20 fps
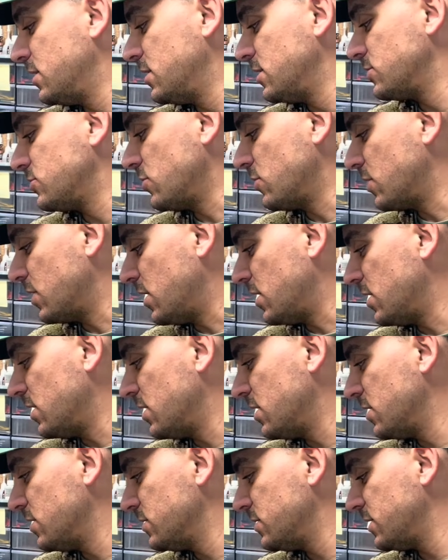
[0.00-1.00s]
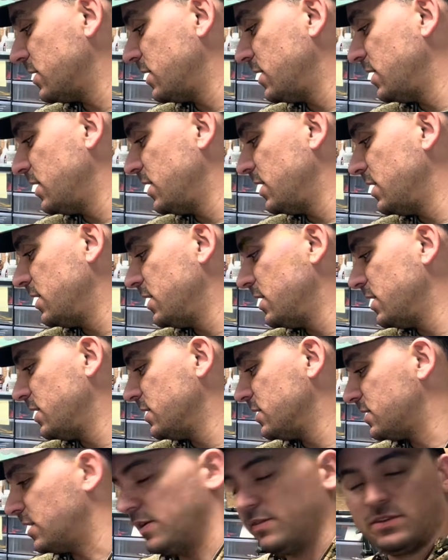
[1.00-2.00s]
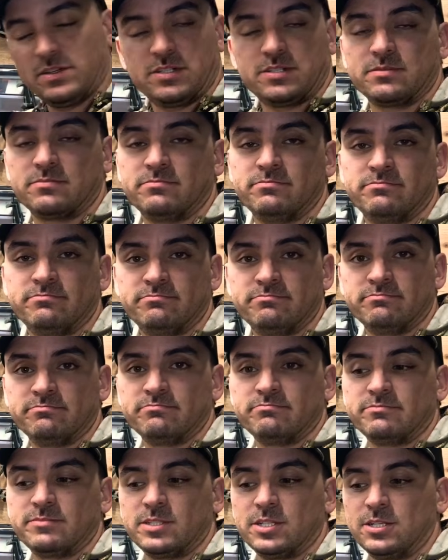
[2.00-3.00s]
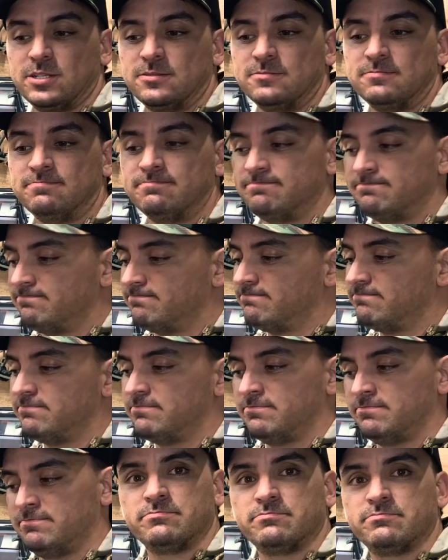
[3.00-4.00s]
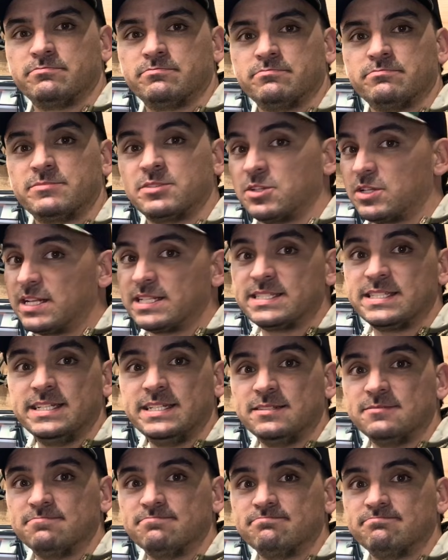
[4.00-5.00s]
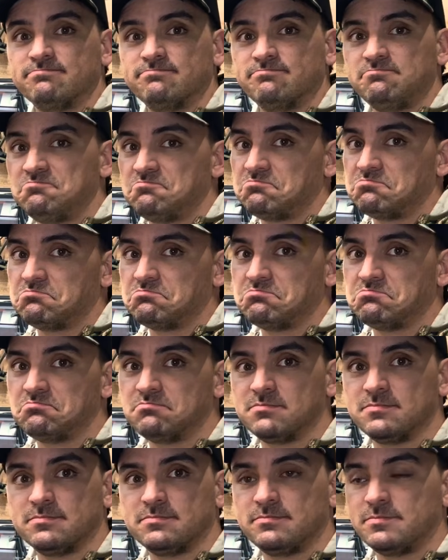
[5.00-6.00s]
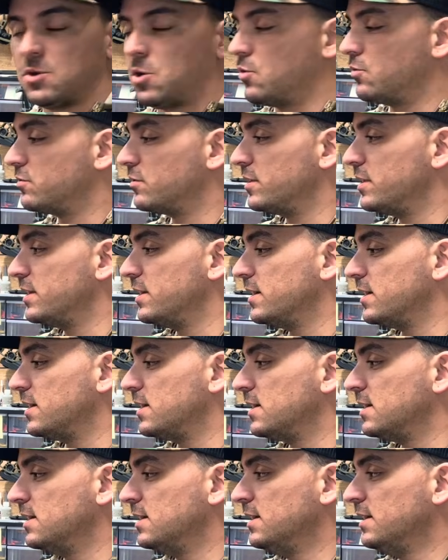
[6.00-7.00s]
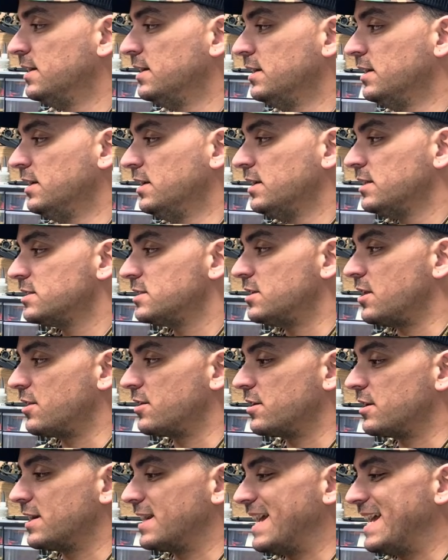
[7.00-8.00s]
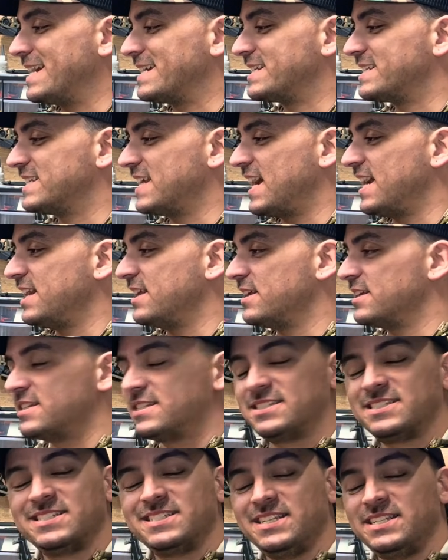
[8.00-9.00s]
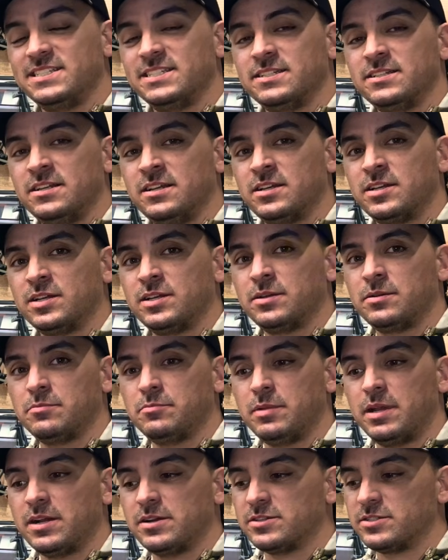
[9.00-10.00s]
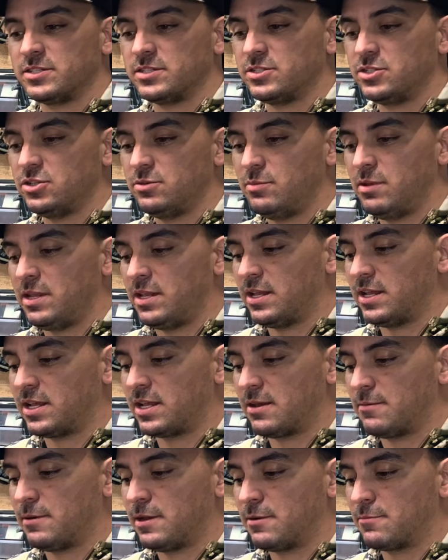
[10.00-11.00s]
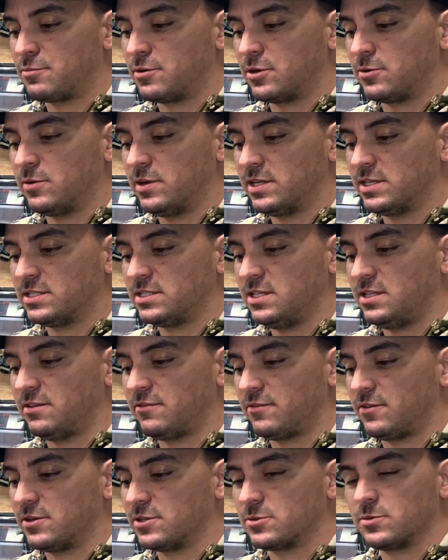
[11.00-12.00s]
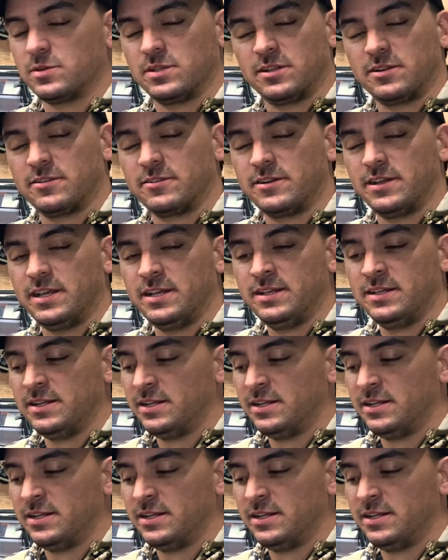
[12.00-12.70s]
Trocars, and Severs. So that's it. Hopefully it's another exciting season. Bears should be coming out pretty quick. Seen the first one the other day.